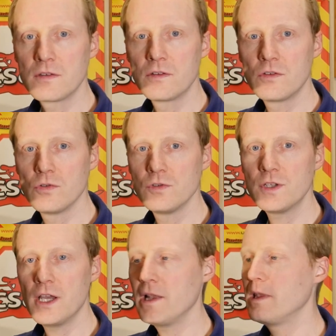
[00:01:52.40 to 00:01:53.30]

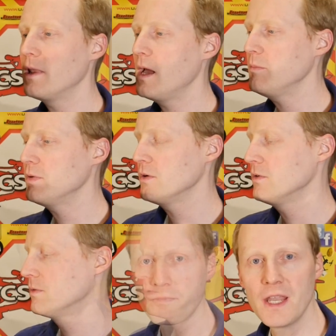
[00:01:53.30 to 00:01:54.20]
2-cell LiPo.
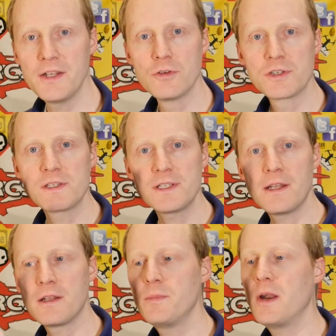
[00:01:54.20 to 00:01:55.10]
It uses
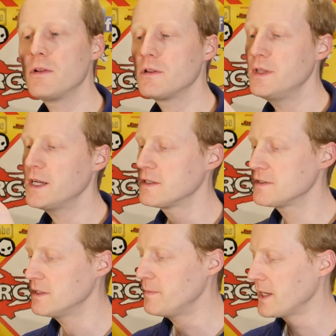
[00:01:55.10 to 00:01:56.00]
standard barrel
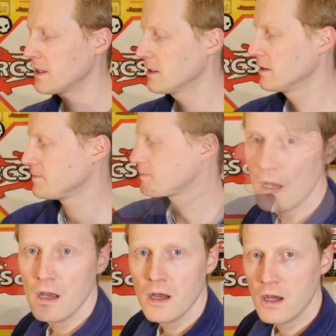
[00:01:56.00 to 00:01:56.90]
connectors in the back.
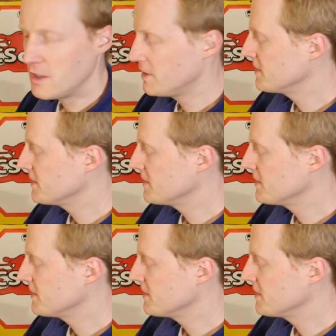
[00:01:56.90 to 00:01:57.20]
On the